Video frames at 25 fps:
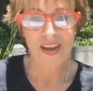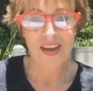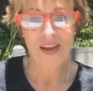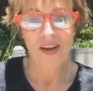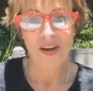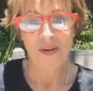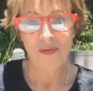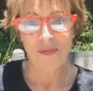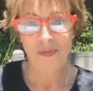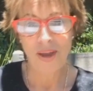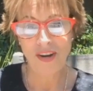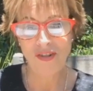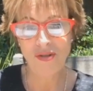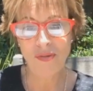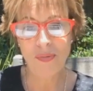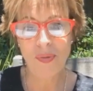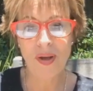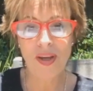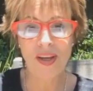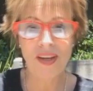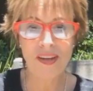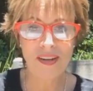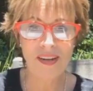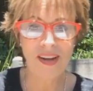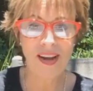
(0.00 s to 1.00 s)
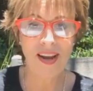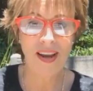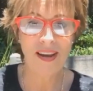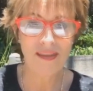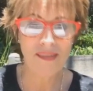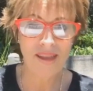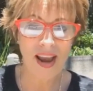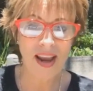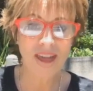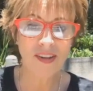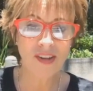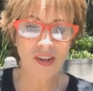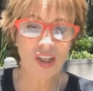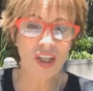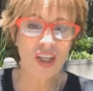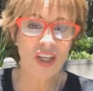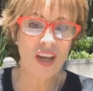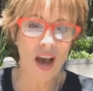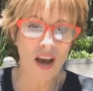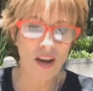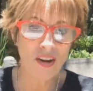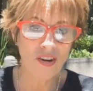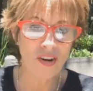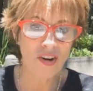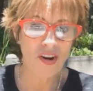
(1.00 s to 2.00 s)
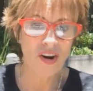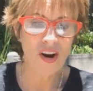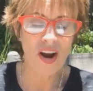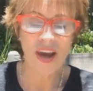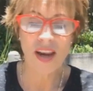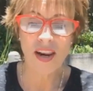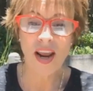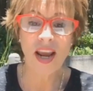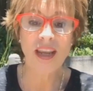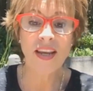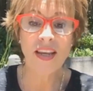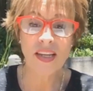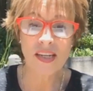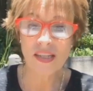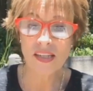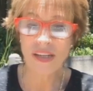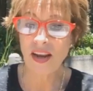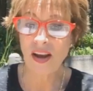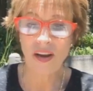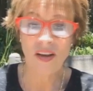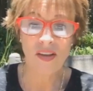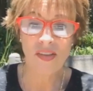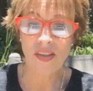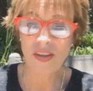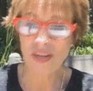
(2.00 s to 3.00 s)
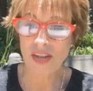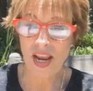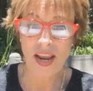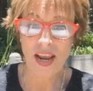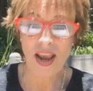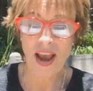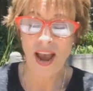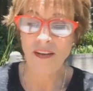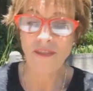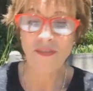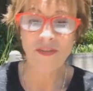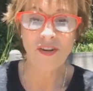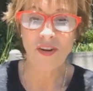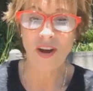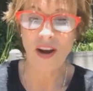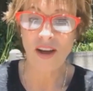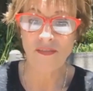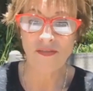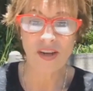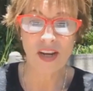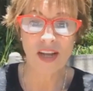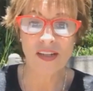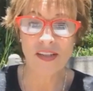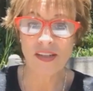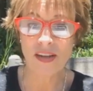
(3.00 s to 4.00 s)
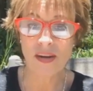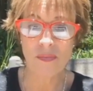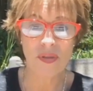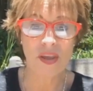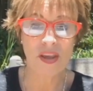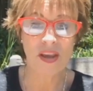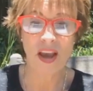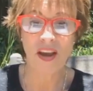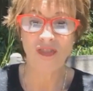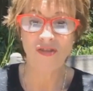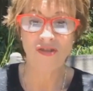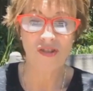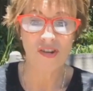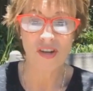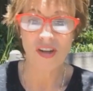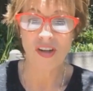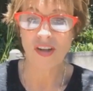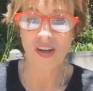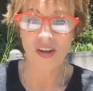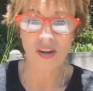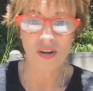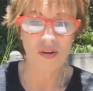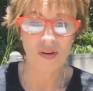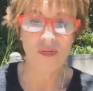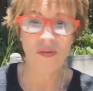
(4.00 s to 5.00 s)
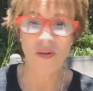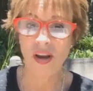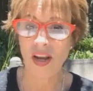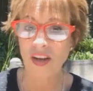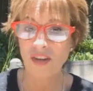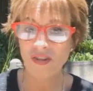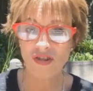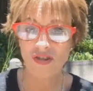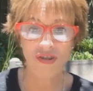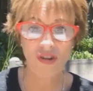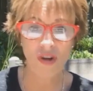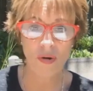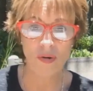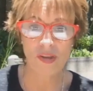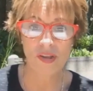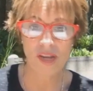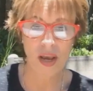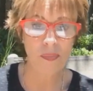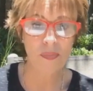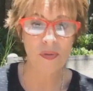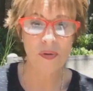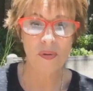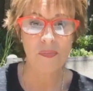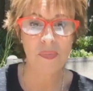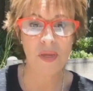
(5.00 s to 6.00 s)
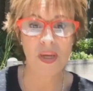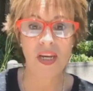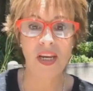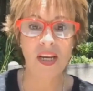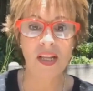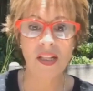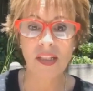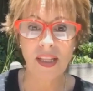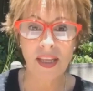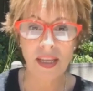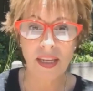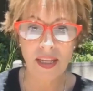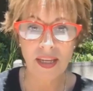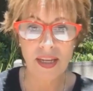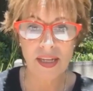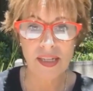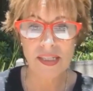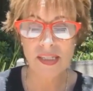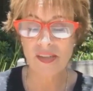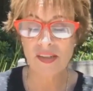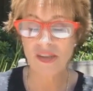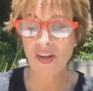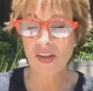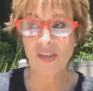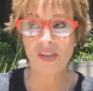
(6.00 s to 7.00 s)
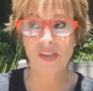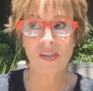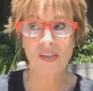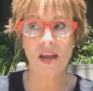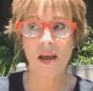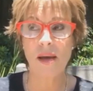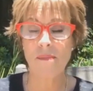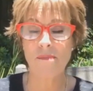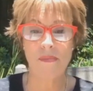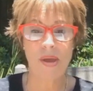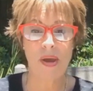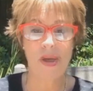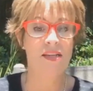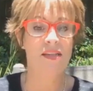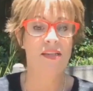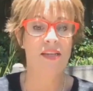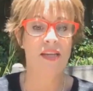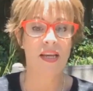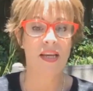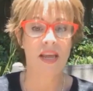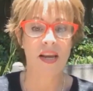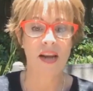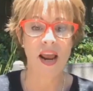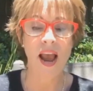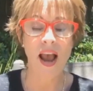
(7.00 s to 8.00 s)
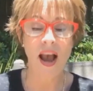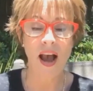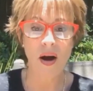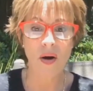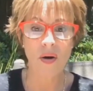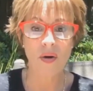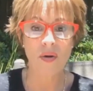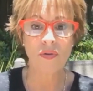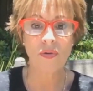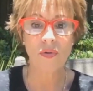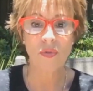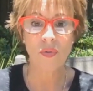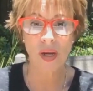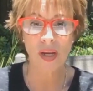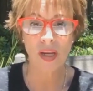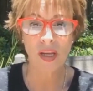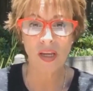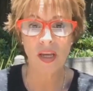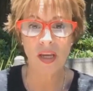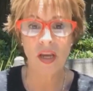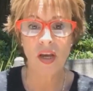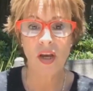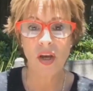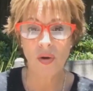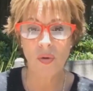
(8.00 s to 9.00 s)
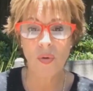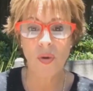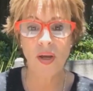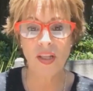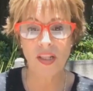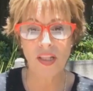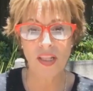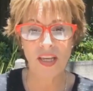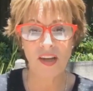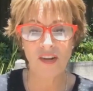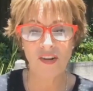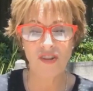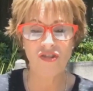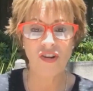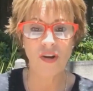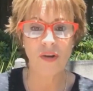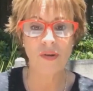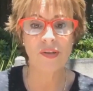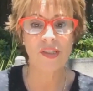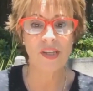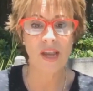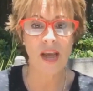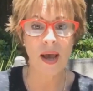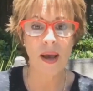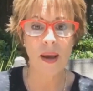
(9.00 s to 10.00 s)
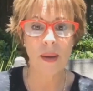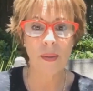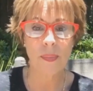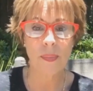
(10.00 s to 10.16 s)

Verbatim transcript: regimen, I, I look younger, and I can tell the day after I've done something I shouldn't do, it shows up immediately. It's just amazing at how quick quickly it shows up.